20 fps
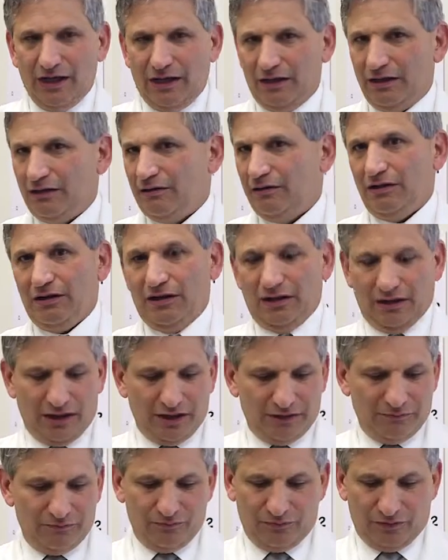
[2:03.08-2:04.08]
and
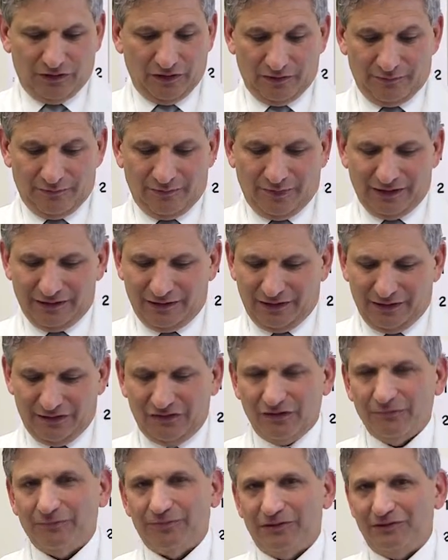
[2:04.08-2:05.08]
I tell them I
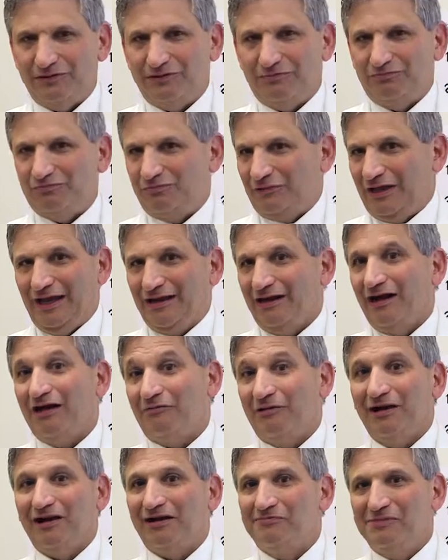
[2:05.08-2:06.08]
simply cannot
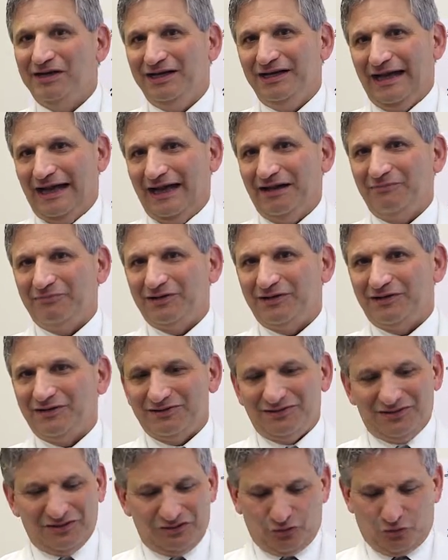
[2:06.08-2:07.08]
recommend that
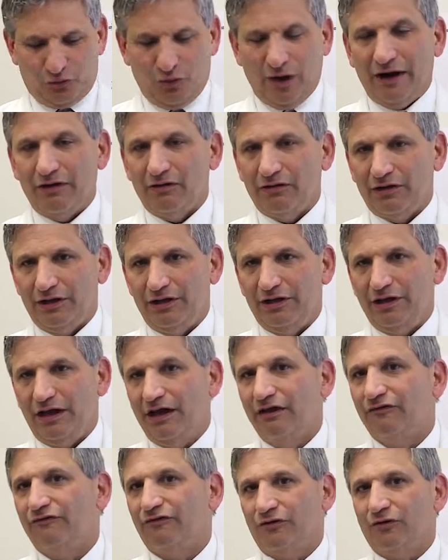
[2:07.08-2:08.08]
because it's rarely
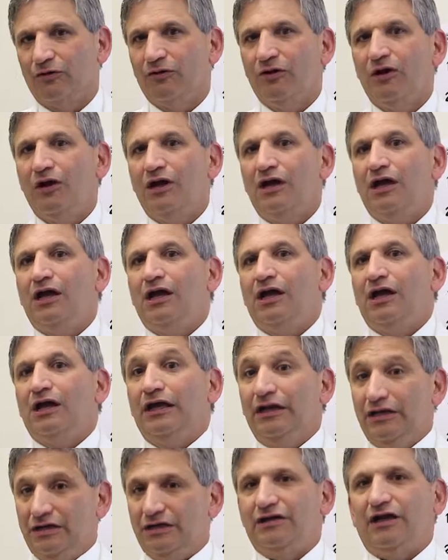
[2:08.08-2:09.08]
ever
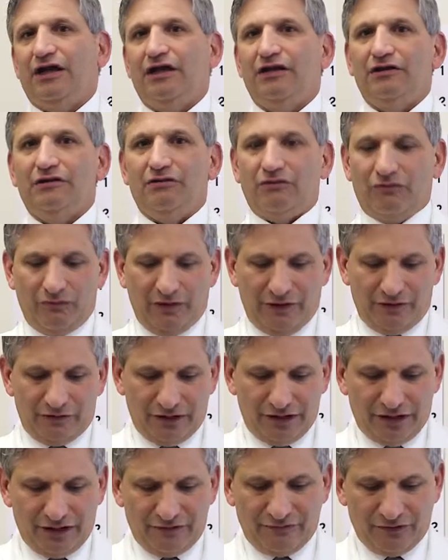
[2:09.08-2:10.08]
indicated or
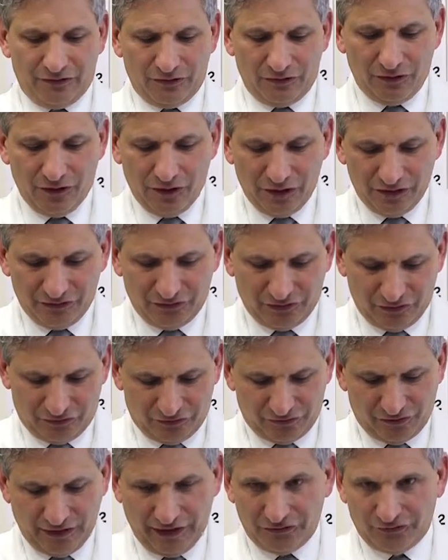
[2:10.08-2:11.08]
rarely ever
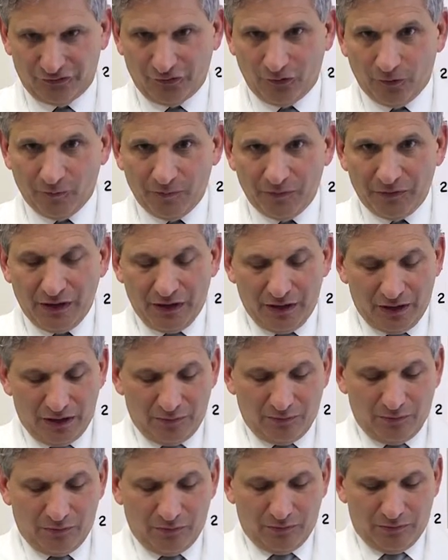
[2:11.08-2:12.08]
successful.
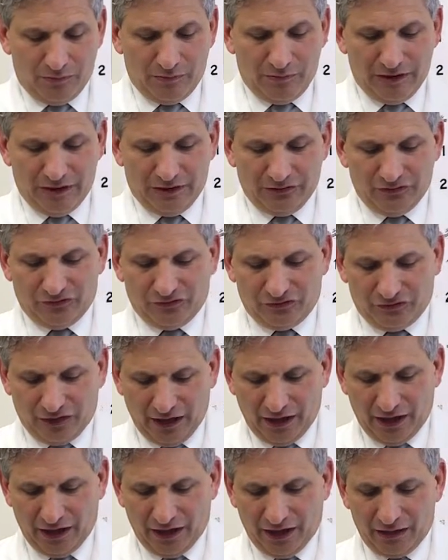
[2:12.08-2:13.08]

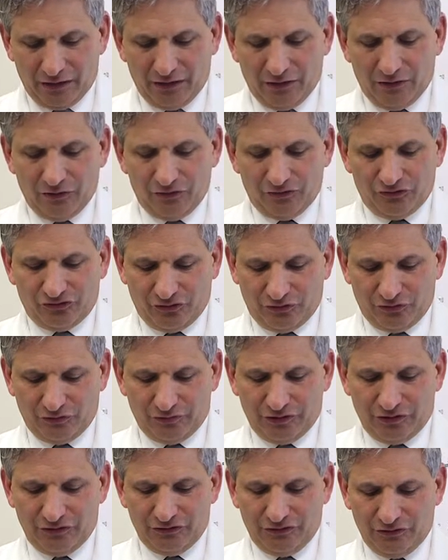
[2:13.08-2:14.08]
Instead,
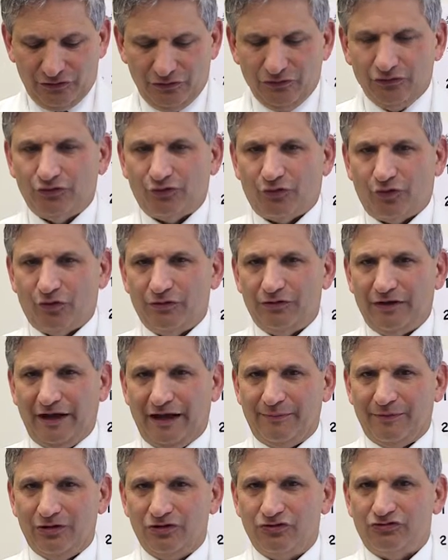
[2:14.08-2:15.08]
surgery is used for
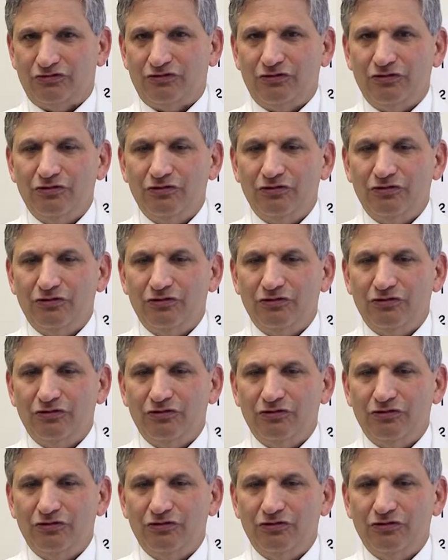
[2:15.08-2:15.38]
damaged